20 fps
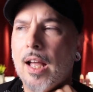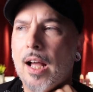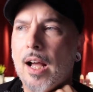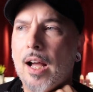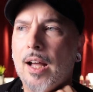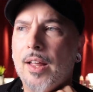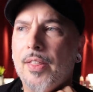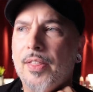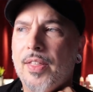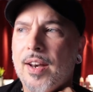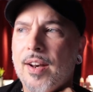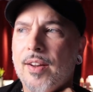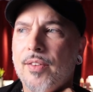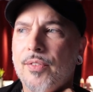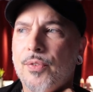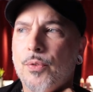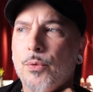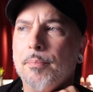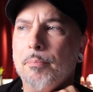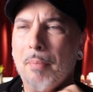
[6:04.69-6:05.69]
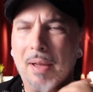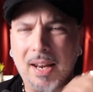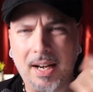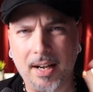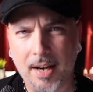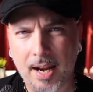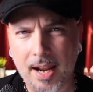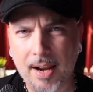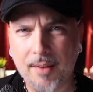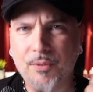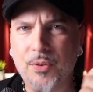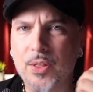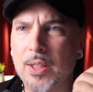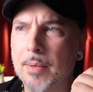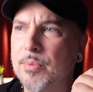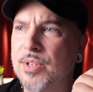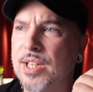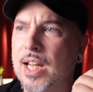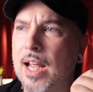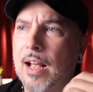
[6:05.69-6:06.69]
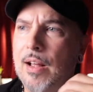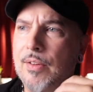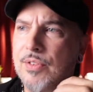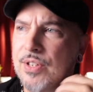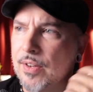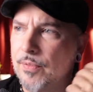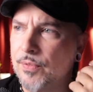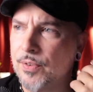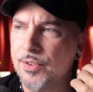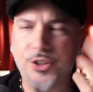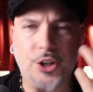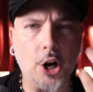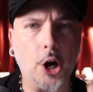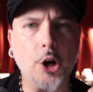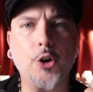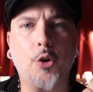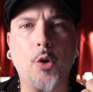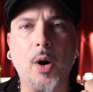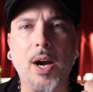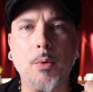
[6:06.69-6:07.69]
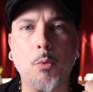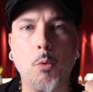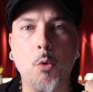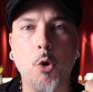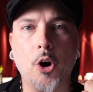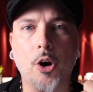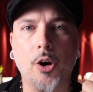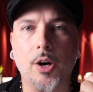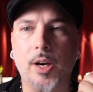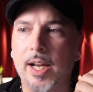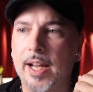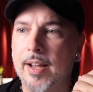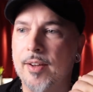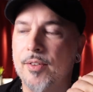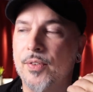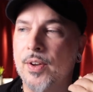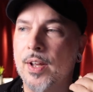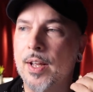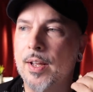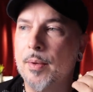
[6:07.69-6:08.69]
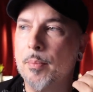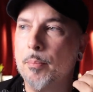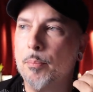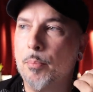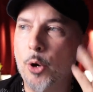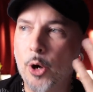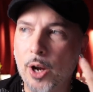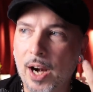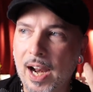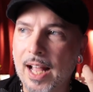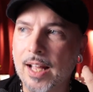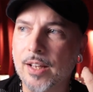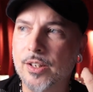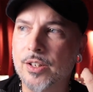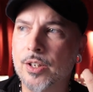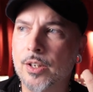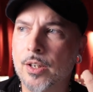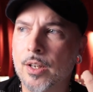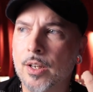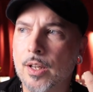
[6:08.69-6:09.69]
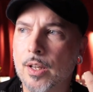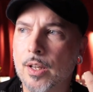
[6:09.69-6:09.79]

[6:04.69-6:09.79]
uh, that have made a name for themselves, have done great work, have put out,